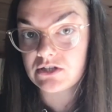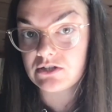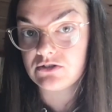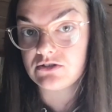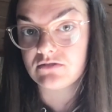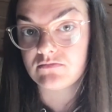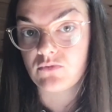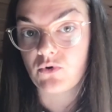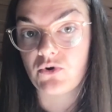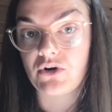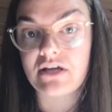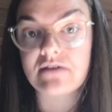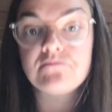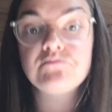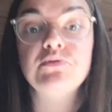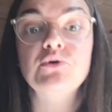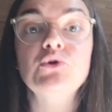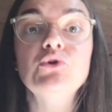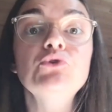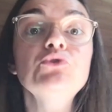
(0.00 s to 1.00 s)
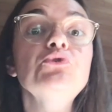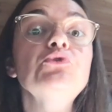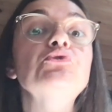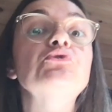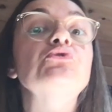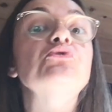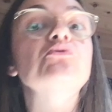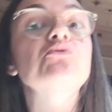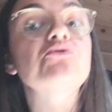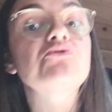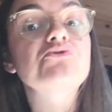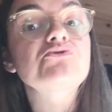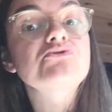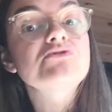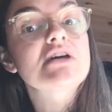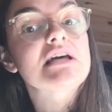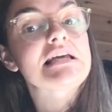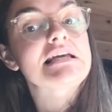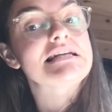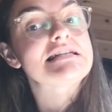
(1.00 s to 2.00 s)
the more he
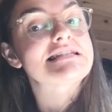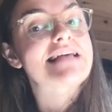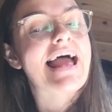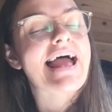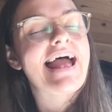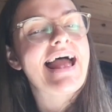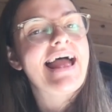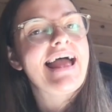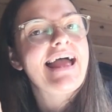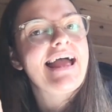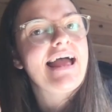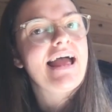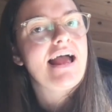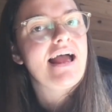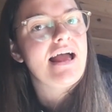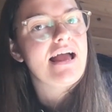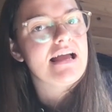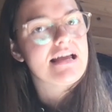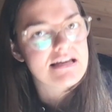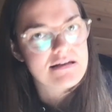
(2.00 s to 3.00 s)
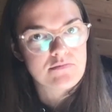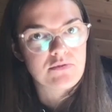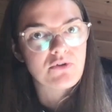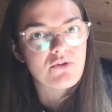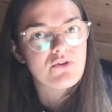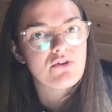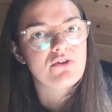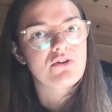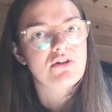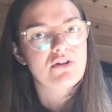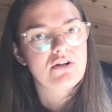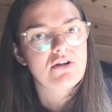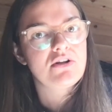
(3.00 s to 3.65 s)
proved he's able